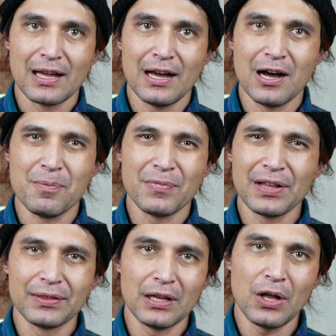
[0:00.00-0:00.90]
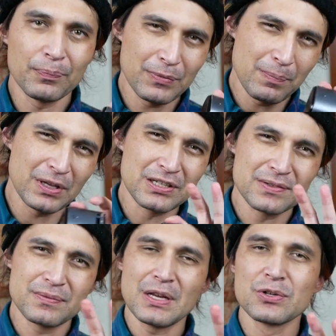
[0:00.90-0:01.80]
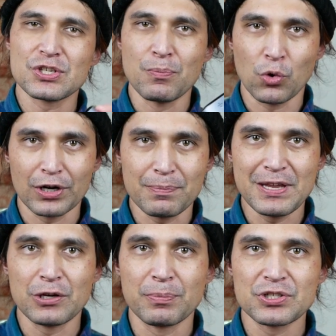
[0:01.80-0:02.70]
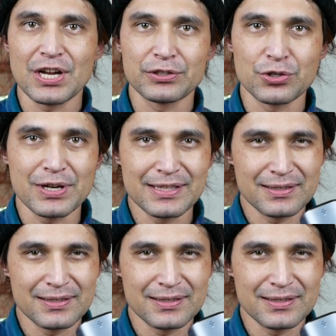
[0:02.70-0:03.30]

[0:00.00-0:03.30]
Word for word: But here's some more on the Pico projector.